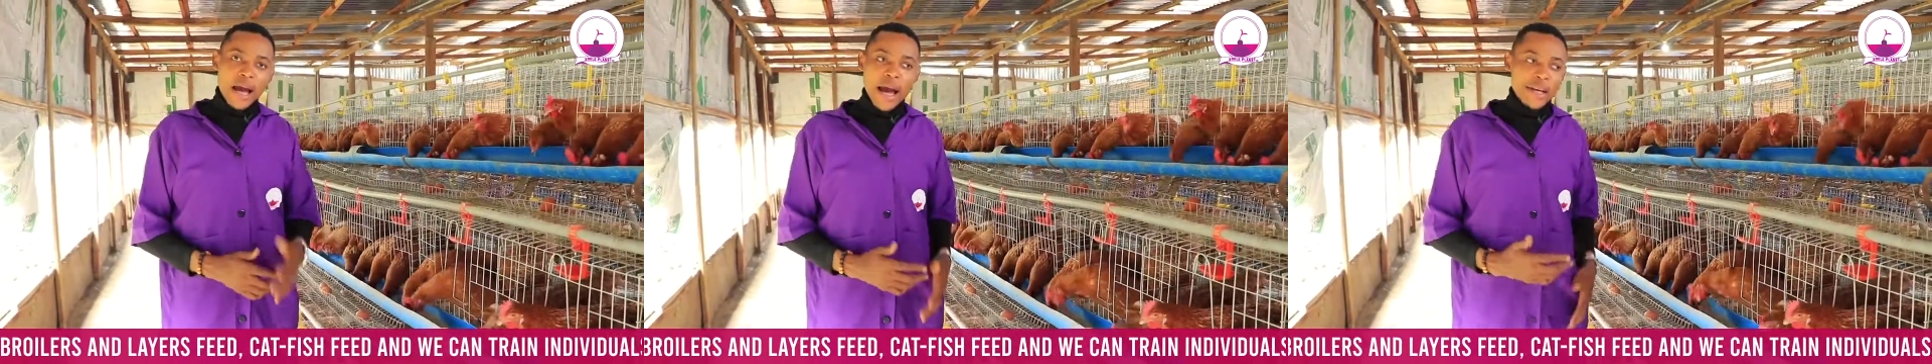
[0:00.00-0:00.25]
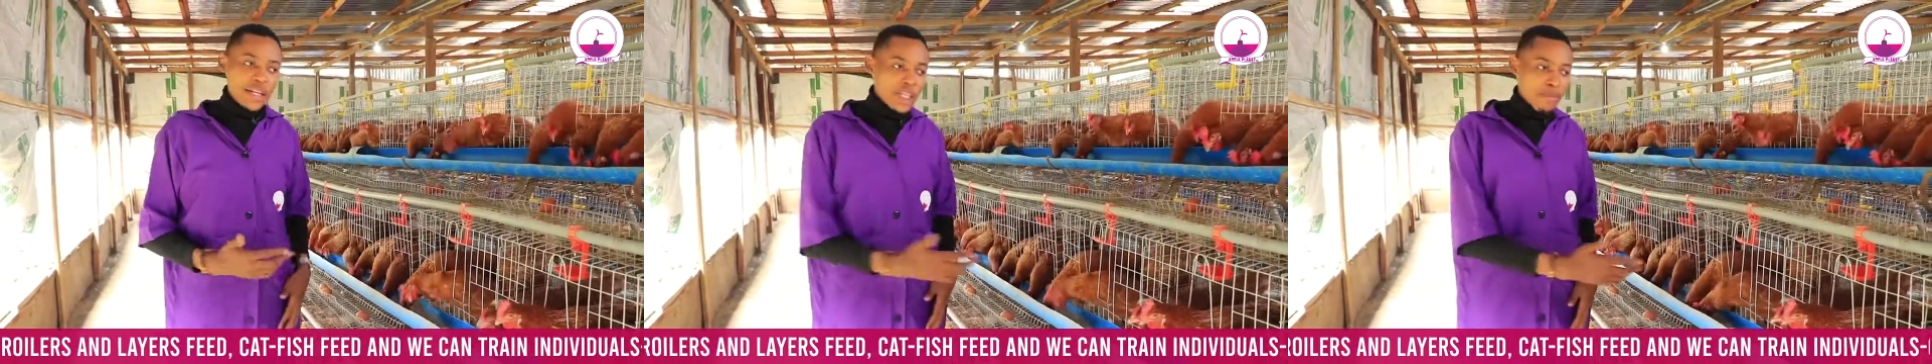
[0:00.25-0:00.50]

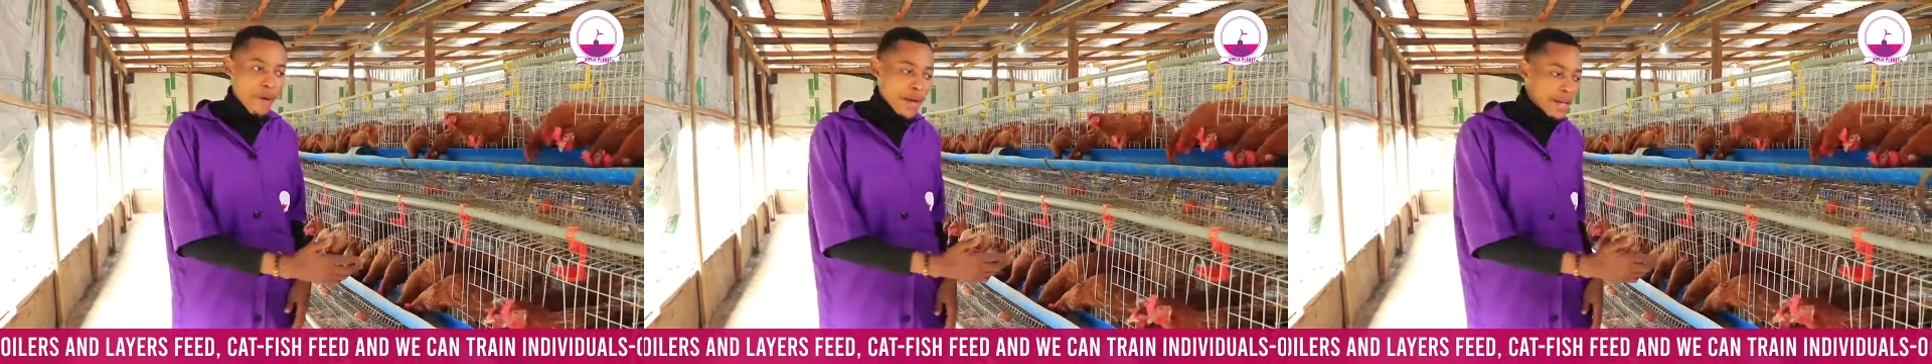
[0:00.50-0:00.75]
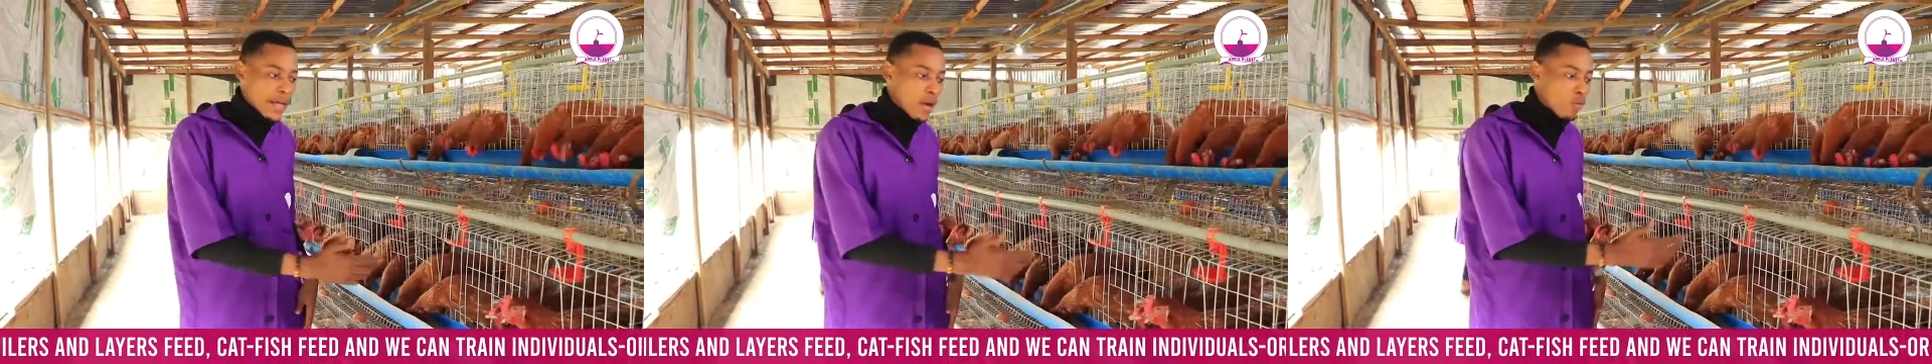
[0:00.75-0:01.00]
and each
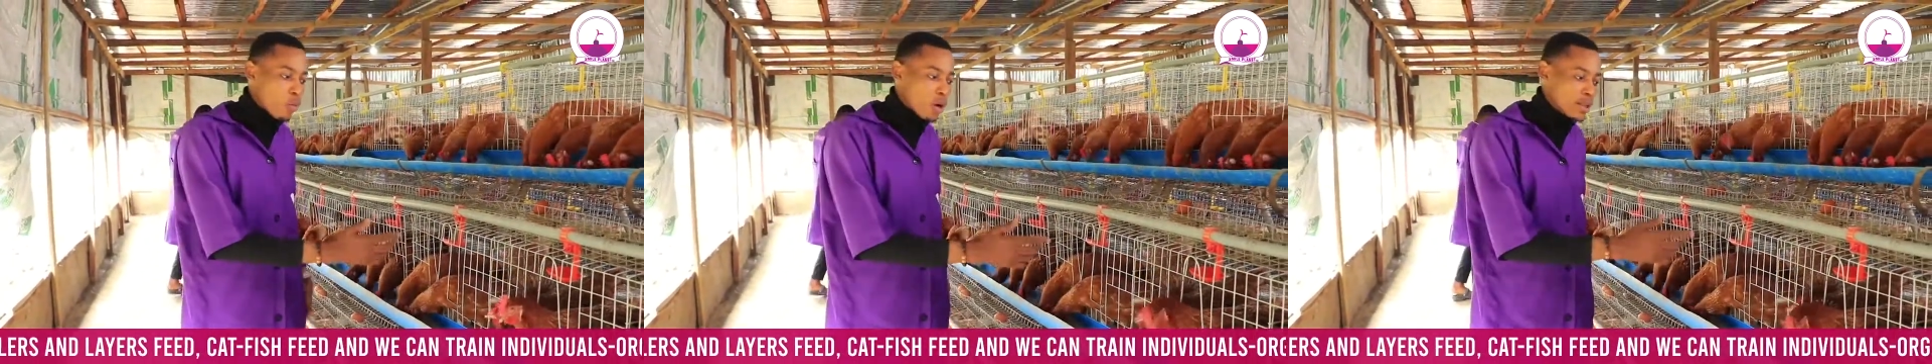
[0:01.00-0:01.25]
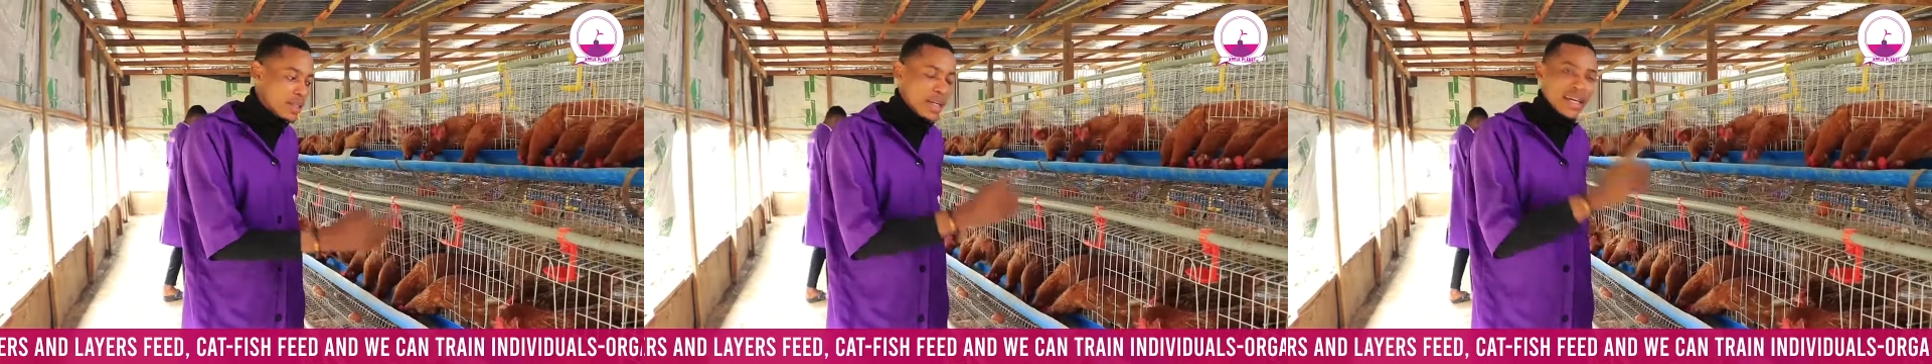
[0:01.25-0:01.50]
bird here
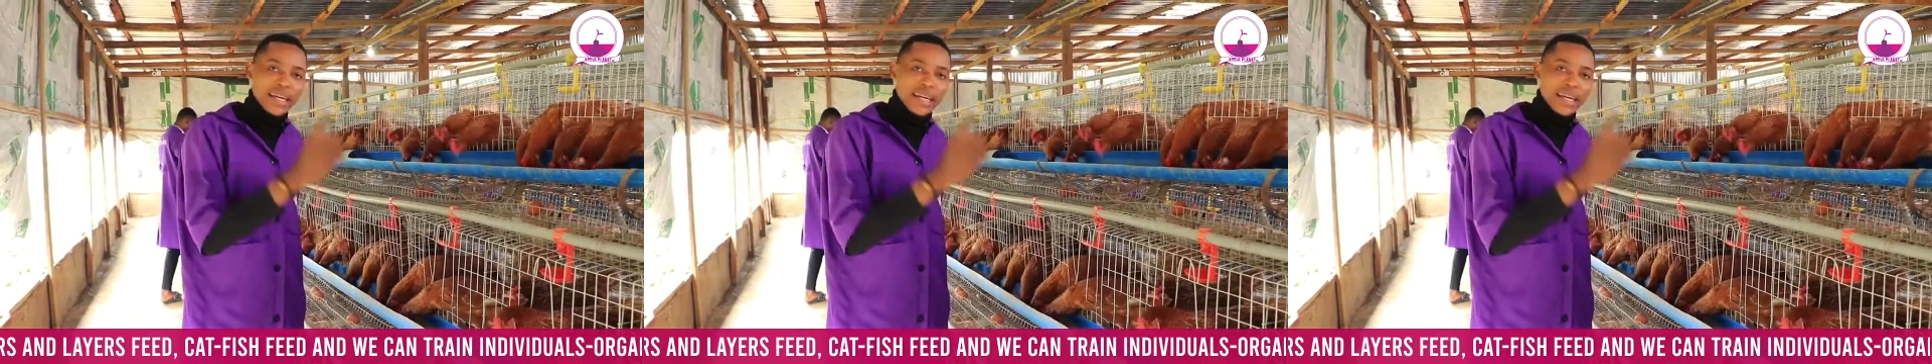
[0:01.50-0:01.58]
worth